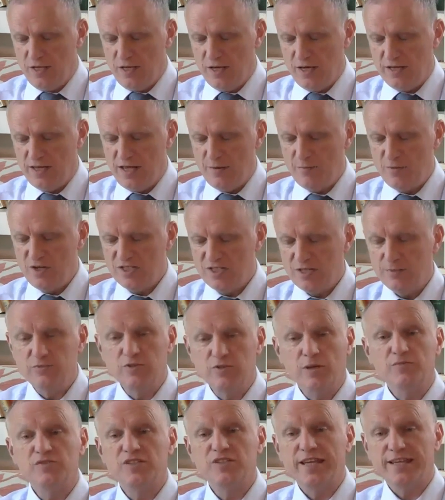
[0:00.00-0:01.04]
And then we
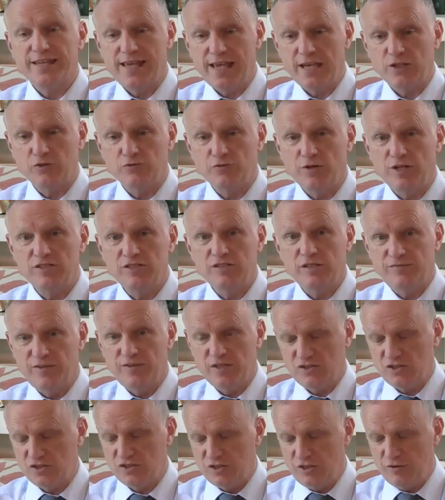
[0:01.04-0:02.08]
sometimes take x-rays if
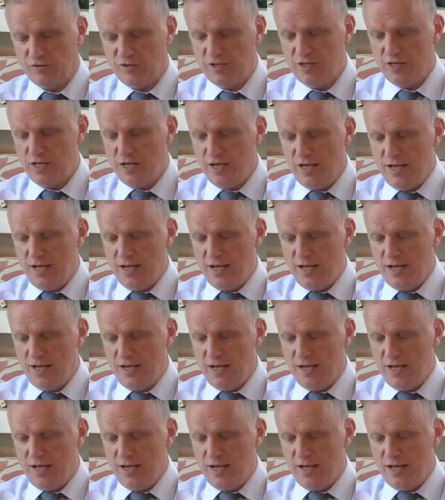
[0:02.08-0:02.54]
necessary.